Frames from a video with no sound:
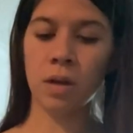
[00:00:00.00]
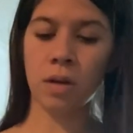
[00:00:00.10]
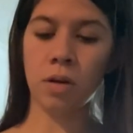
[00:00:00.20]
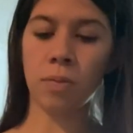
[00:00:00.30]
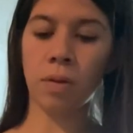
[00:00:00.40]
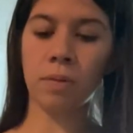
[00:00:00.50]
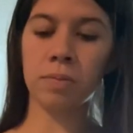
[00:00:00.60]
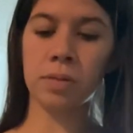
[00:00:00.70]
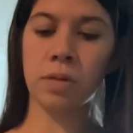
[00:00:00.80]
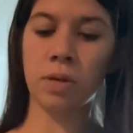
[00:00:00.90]
No
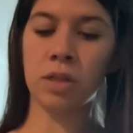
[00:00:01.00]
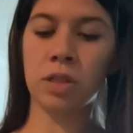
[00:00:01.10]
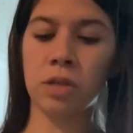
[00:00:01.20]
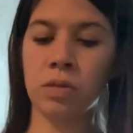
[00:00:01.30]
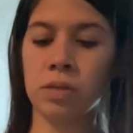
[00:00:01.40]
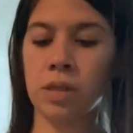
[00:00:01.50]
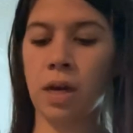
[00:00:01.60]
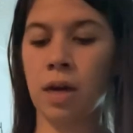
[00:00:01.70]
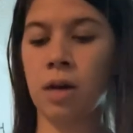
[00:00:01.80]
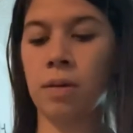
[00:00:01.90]
problems, no issues.
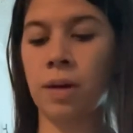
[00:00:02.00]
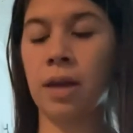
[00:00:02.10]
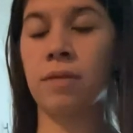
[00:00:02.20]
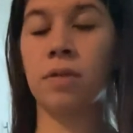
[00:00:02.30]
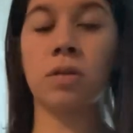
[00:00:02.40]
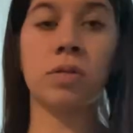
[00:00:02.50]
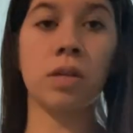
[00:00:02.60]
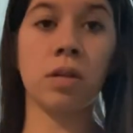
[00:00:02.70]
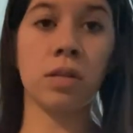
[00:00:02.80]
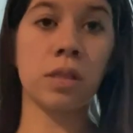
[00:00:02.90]
I have used it
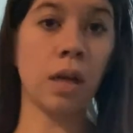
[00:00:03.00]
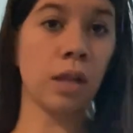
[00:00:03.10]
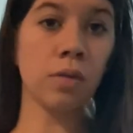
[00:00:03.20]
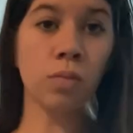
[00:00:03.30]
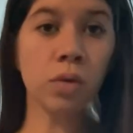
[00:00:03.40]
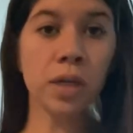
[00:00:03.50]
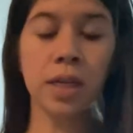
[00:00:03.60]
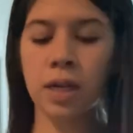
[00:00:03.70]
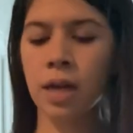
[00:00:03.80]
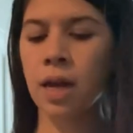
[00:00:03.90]
on solid wood.